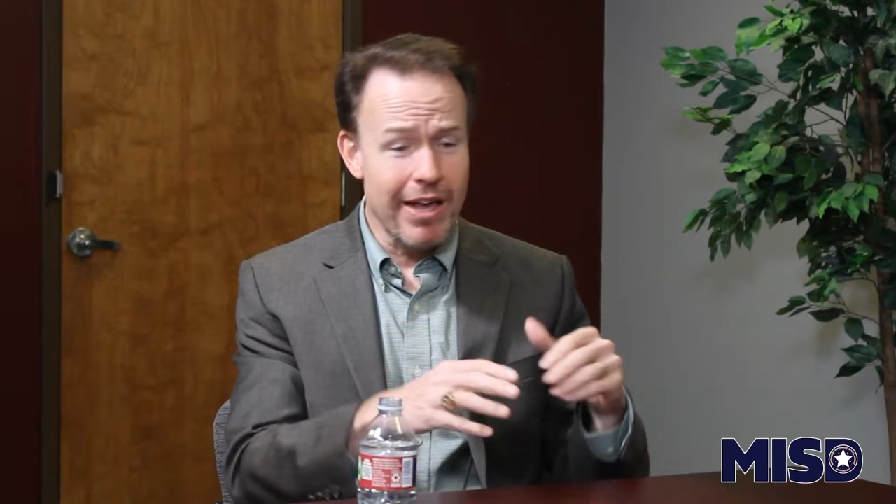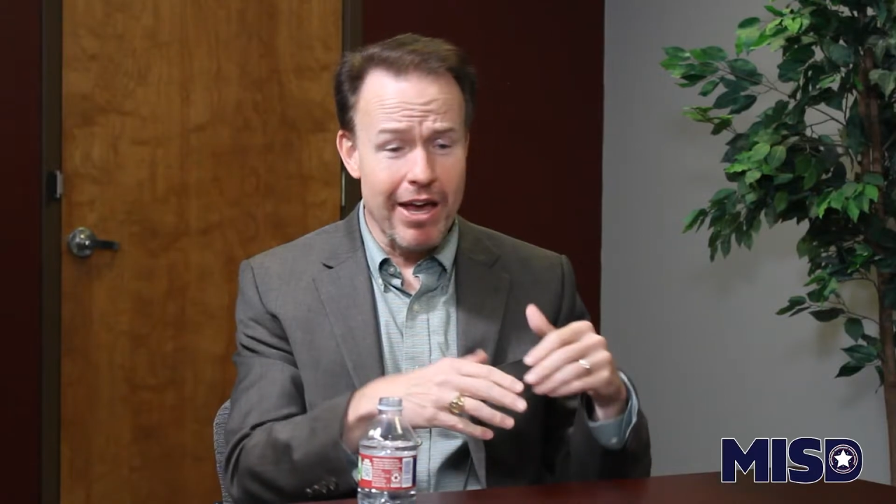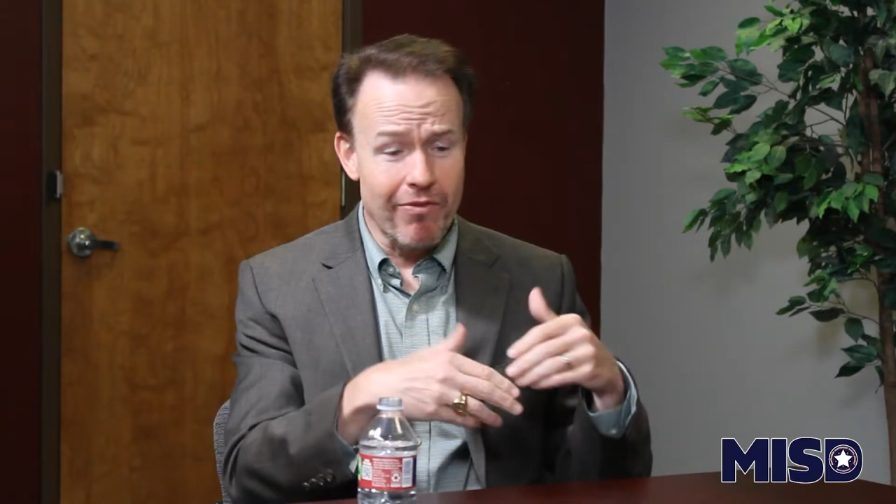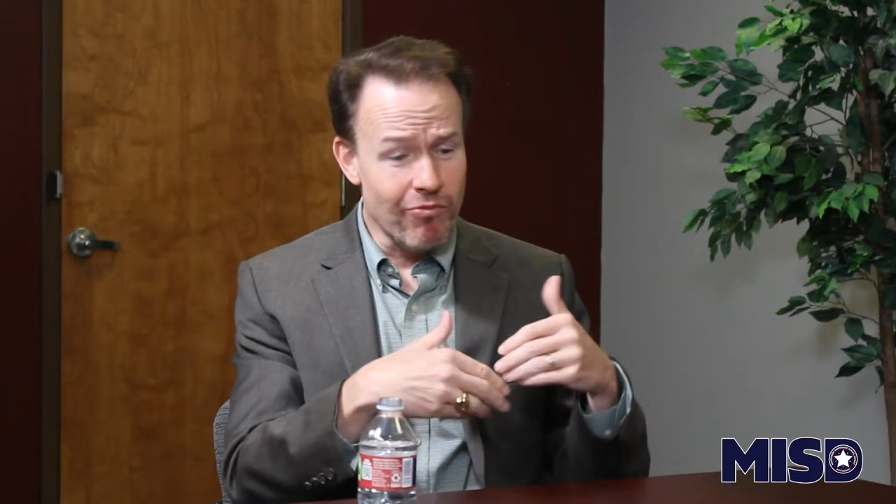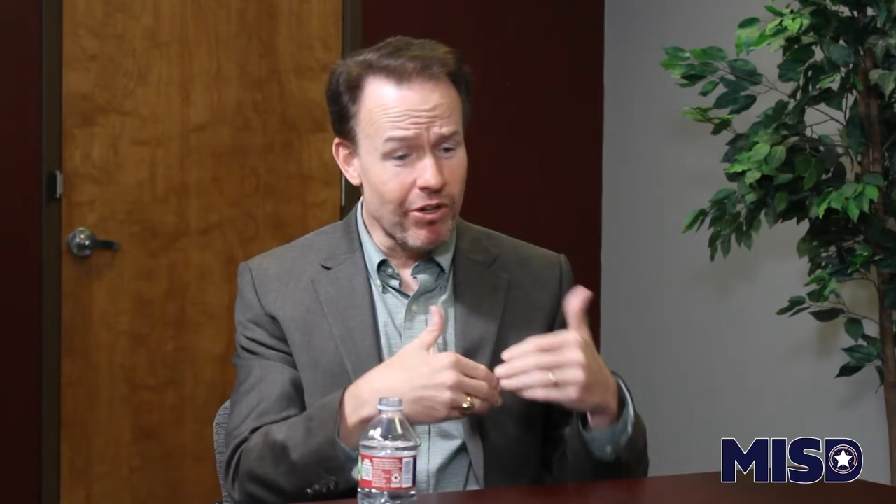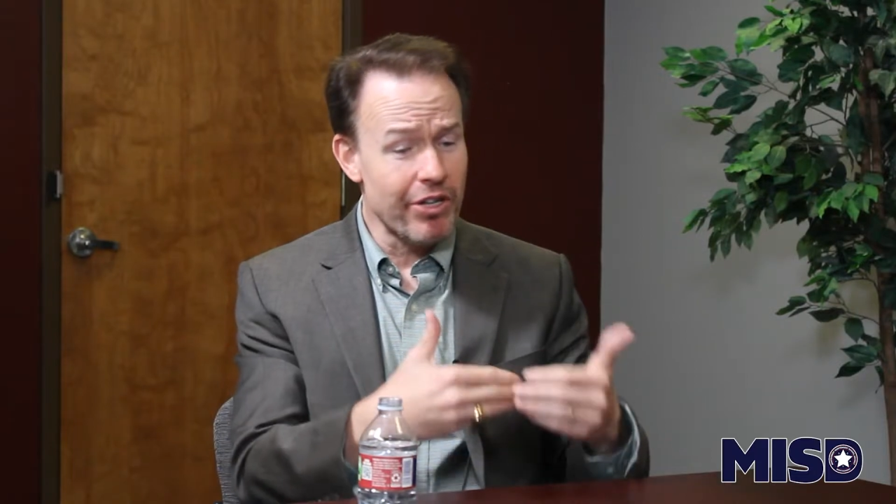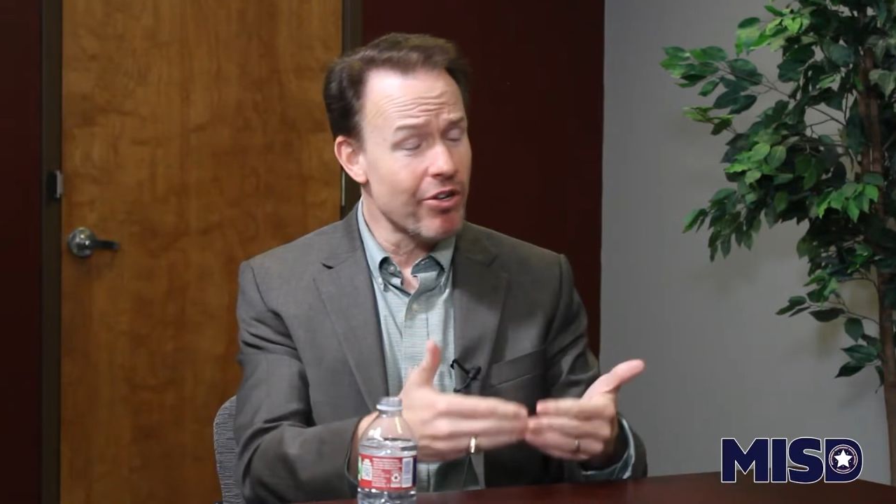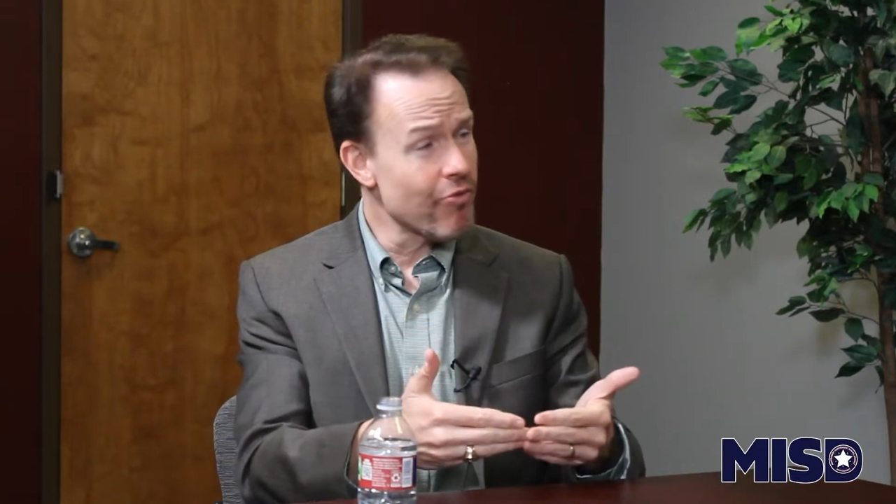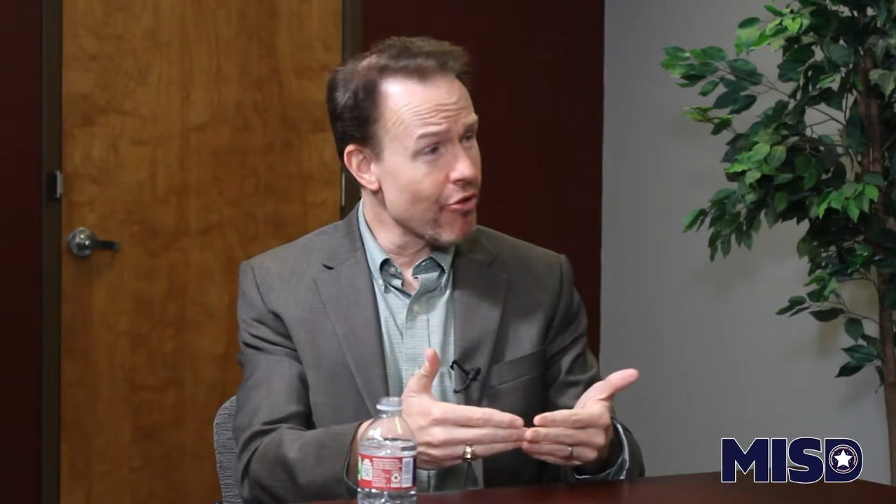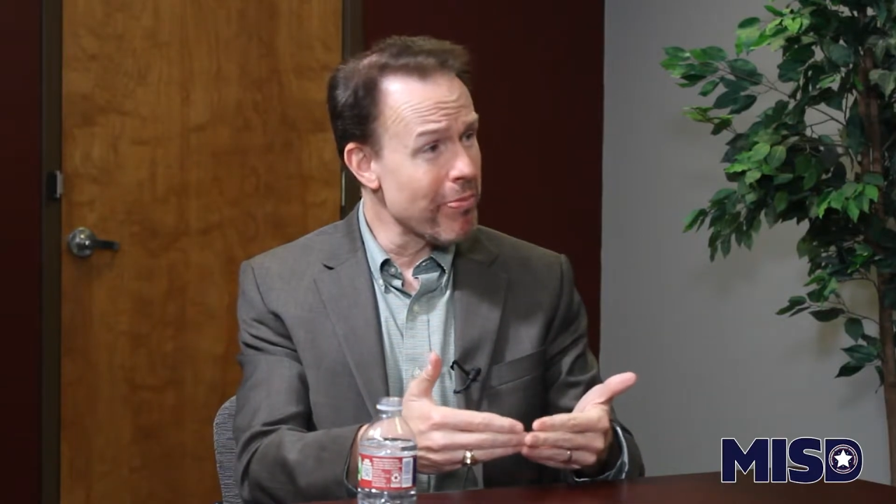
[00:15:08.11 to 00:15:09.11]
got really
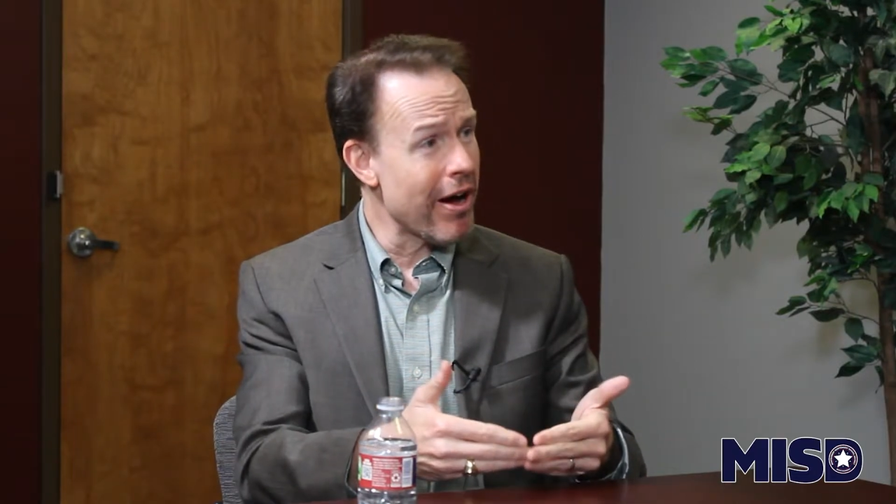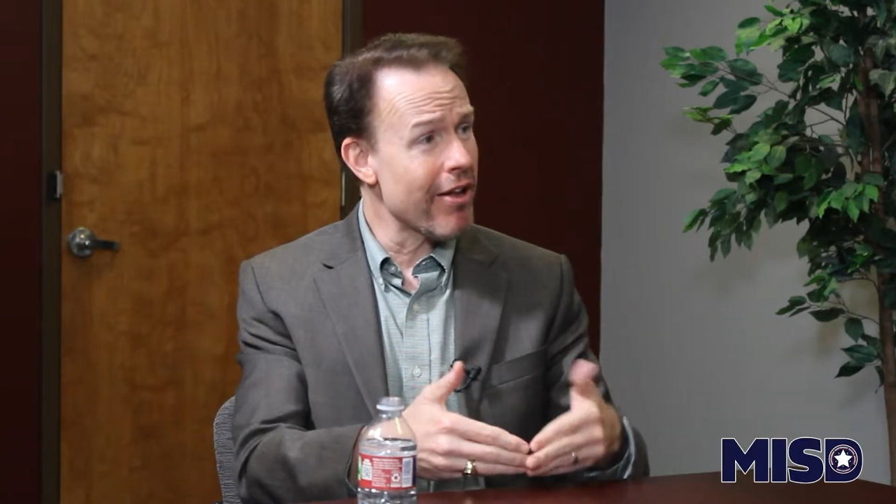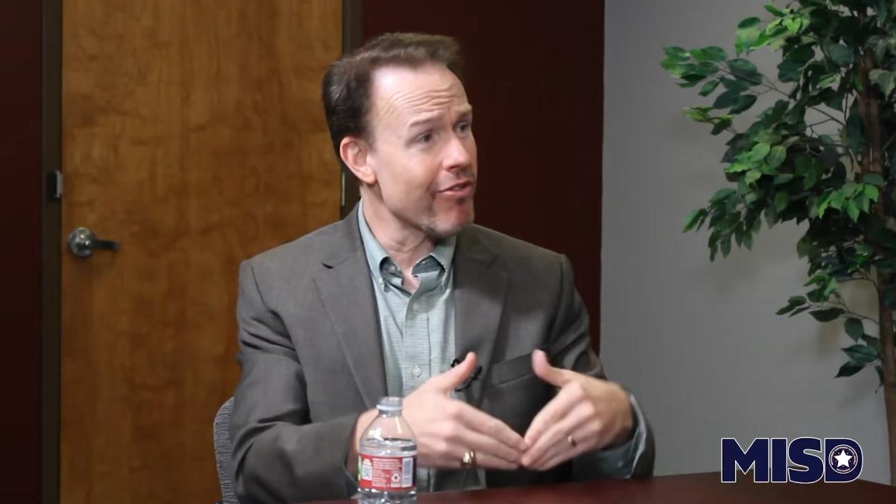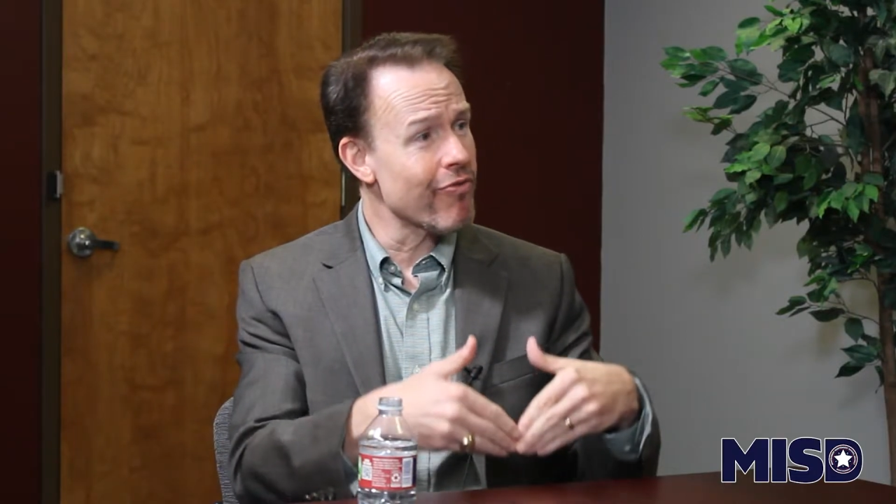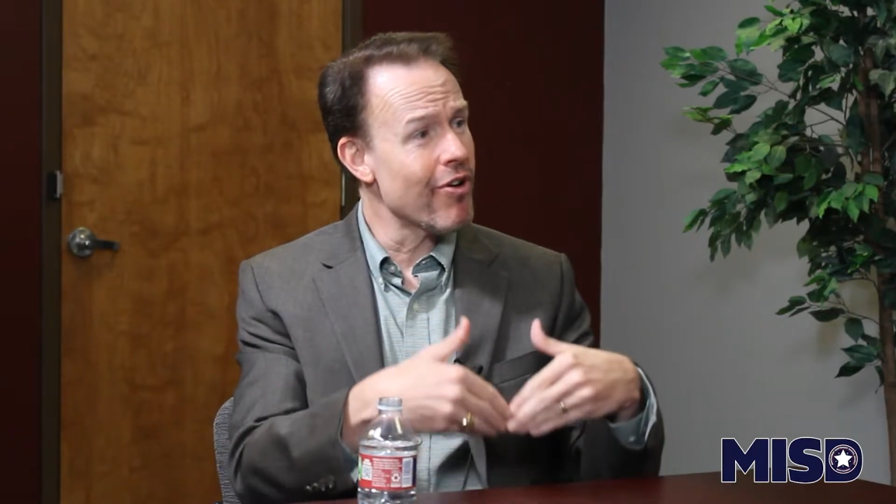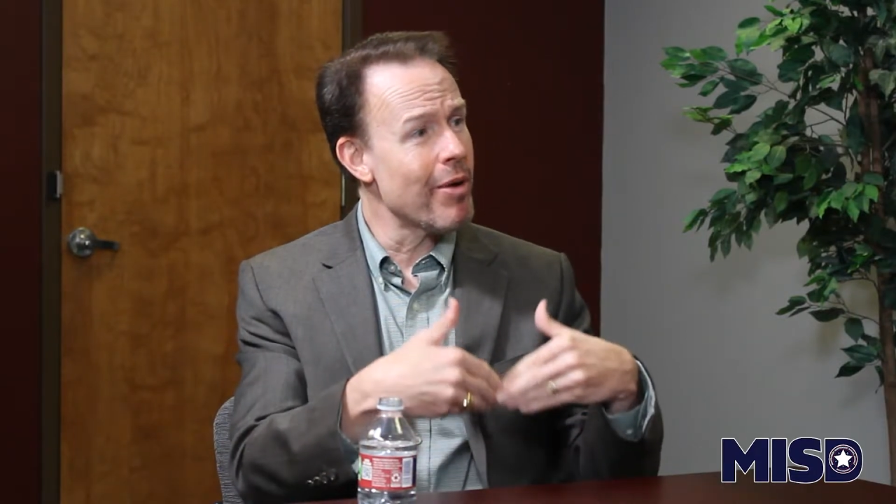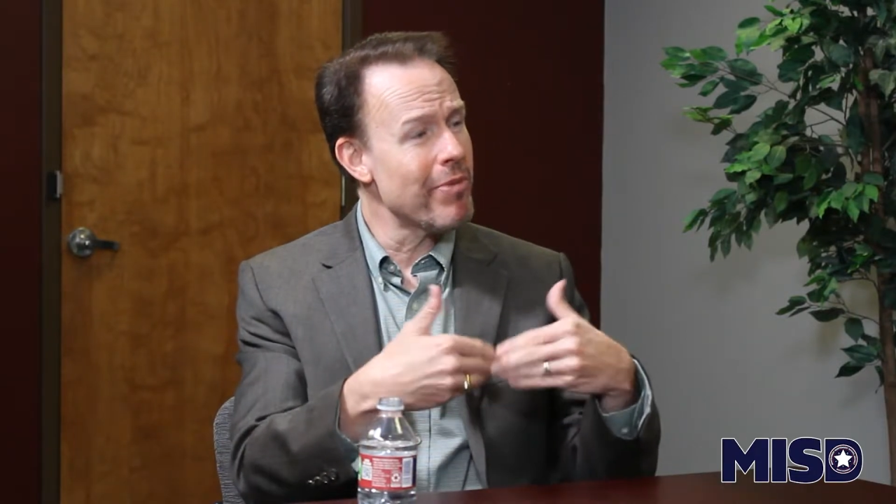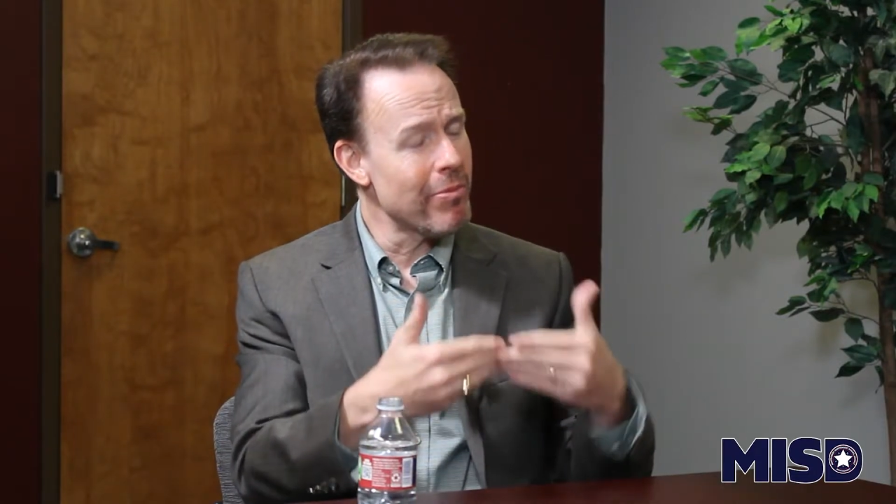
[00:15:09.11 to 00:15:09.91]
good response from